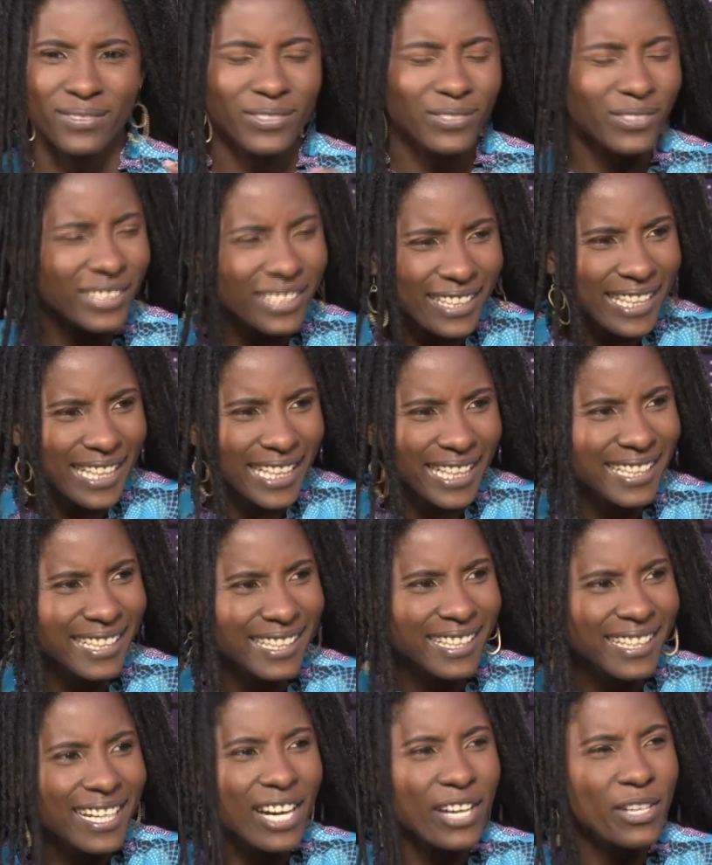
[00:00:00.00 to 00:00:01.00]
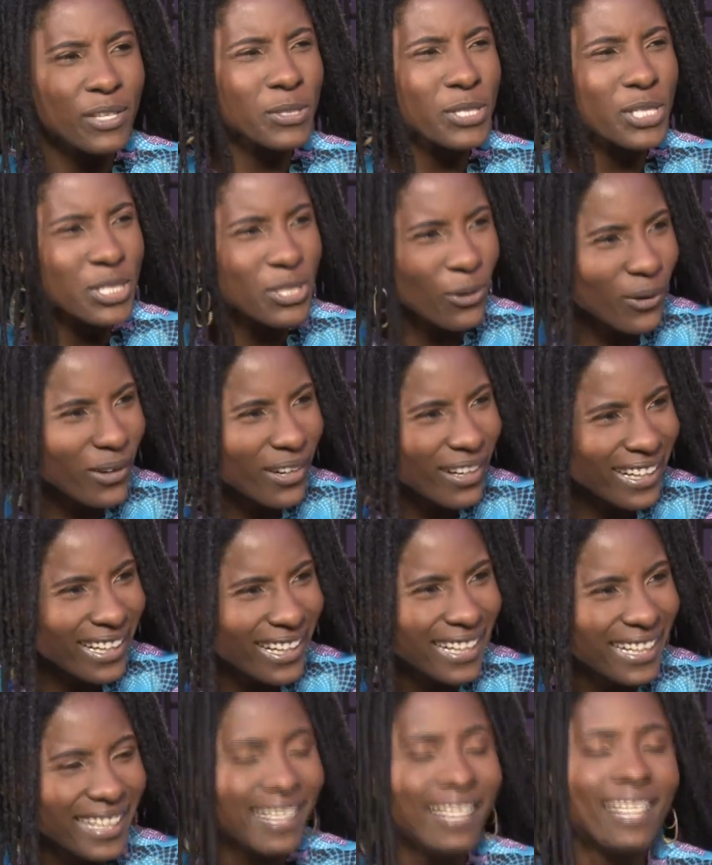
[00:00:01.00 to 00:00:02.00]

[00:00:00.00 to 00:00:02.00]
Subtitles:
Really? Are you sure?